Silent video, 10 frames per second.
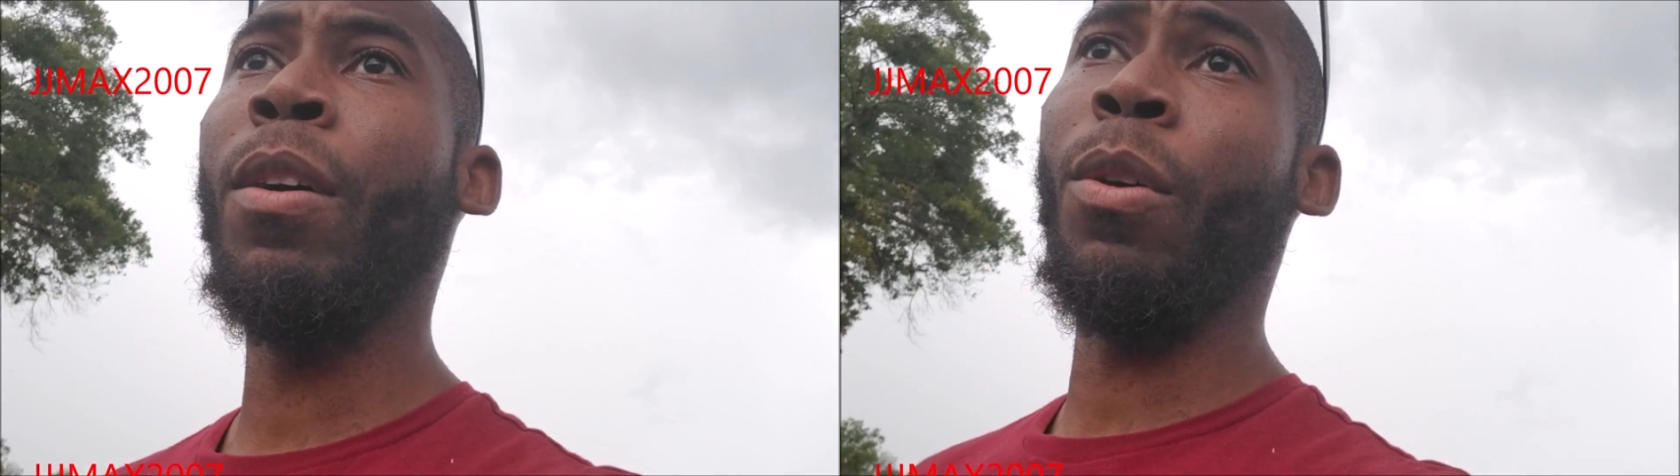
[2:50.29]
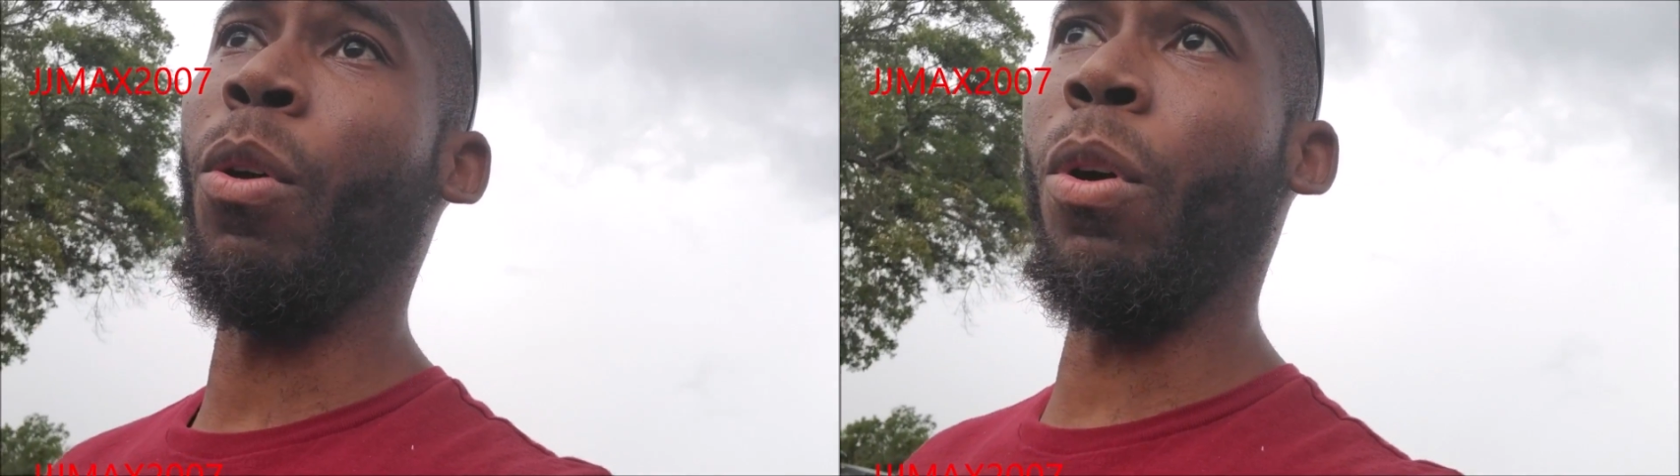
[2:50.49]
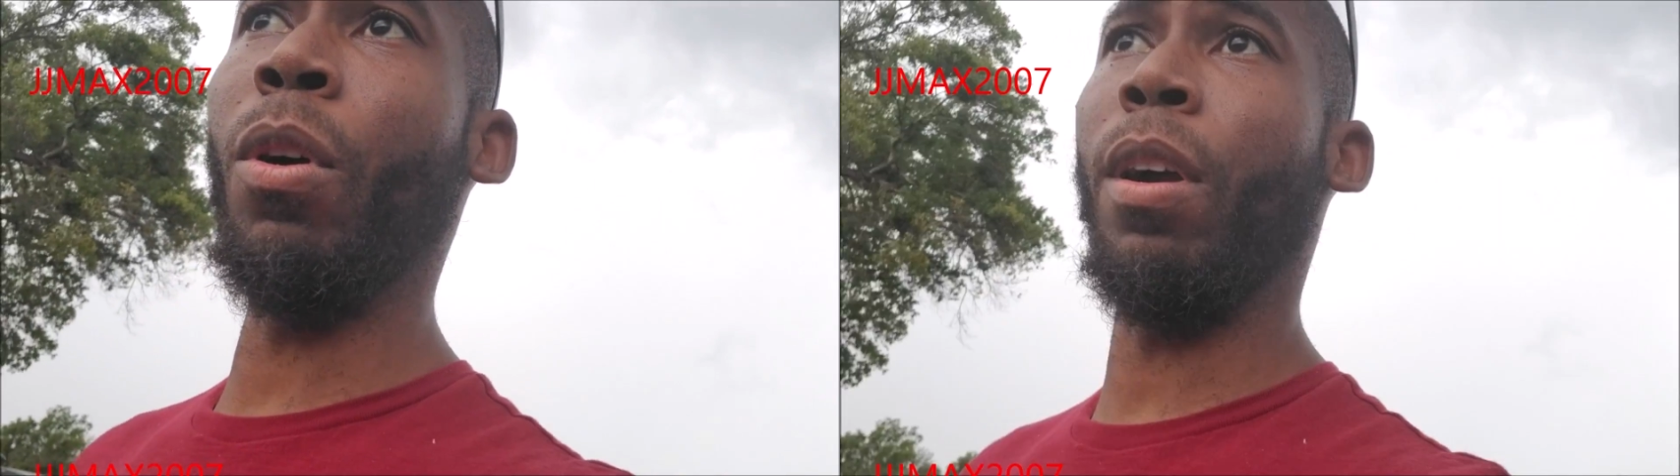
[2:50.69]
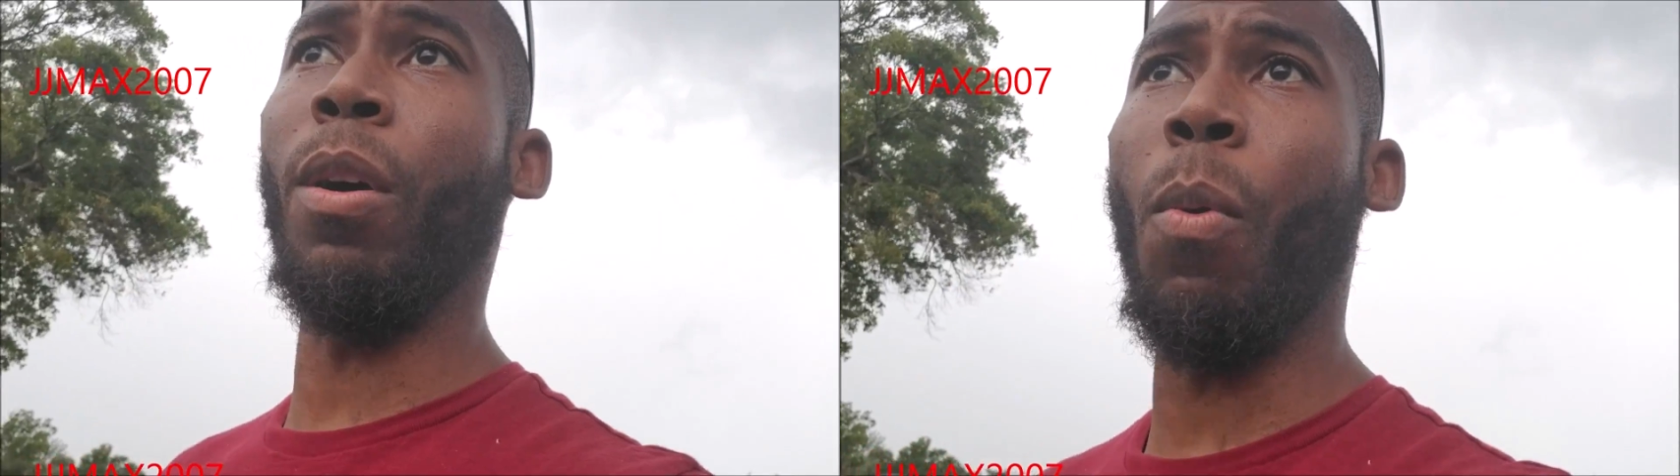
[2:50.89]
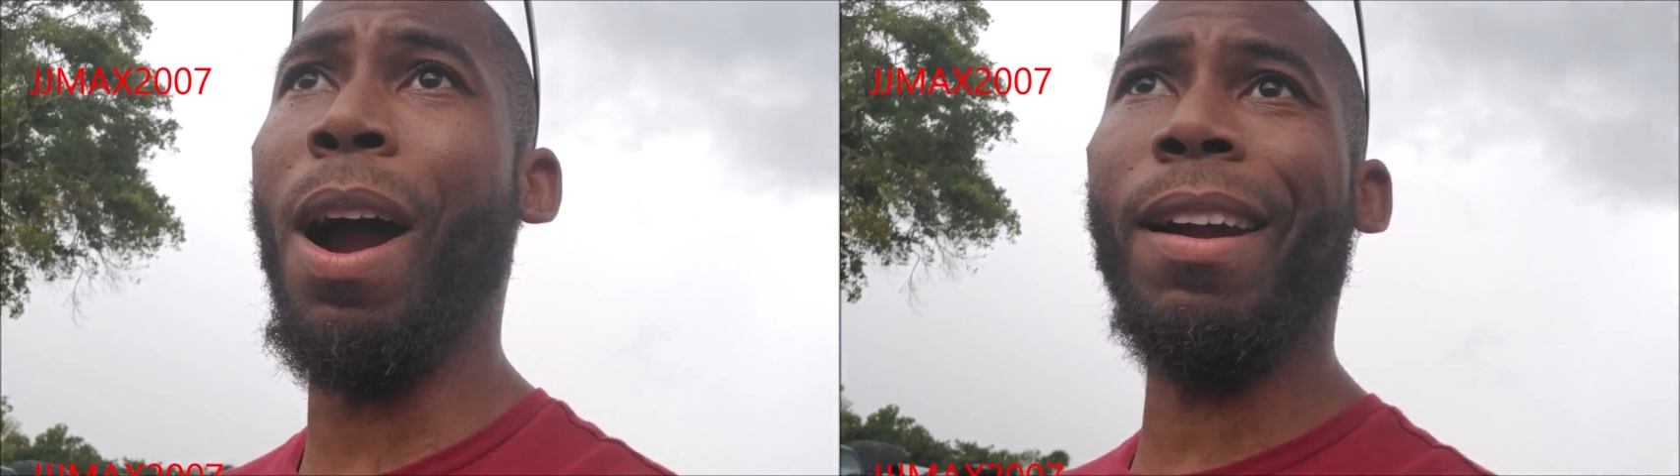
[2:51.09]
Or a
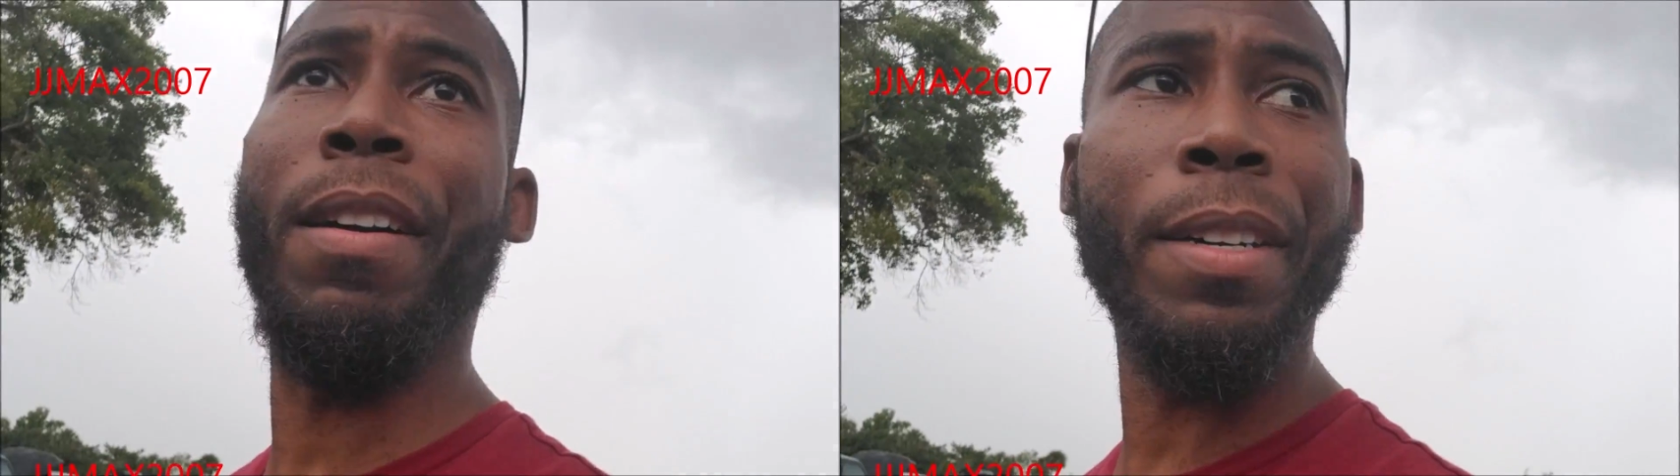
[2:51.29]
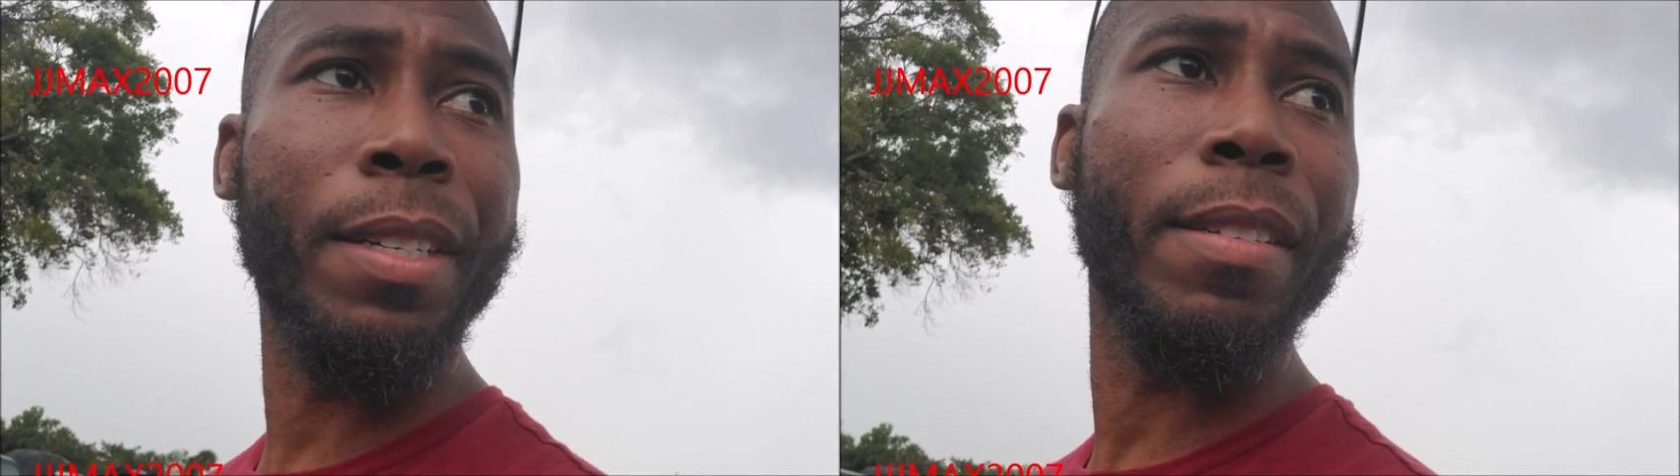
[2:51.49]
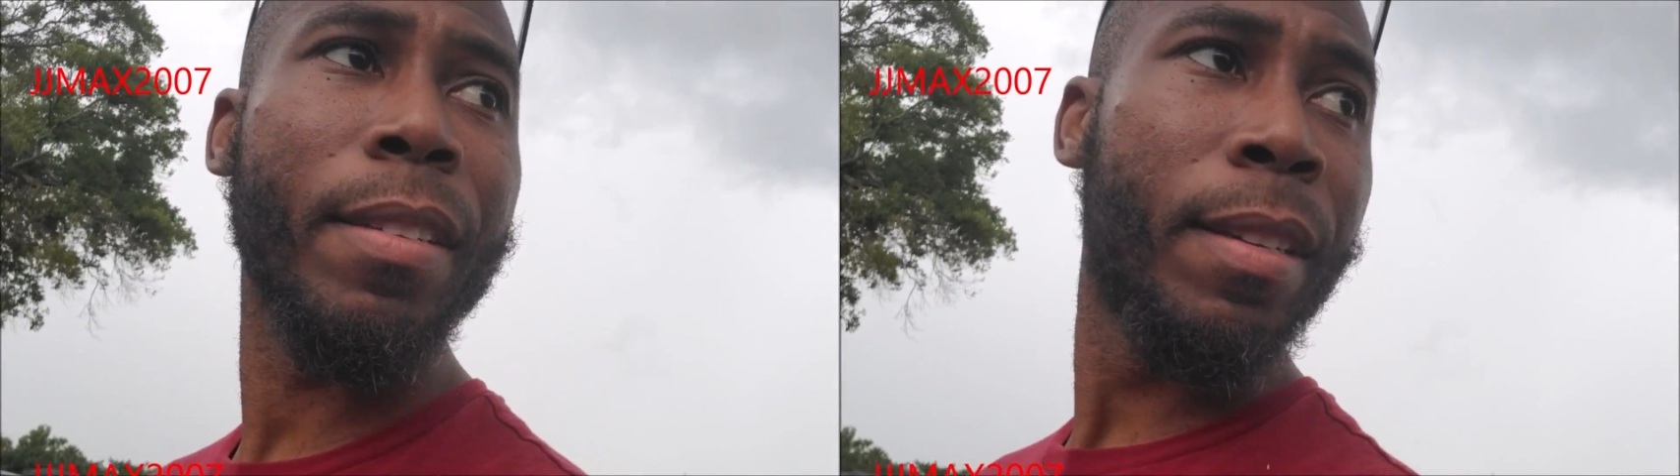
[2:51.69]
wire harness,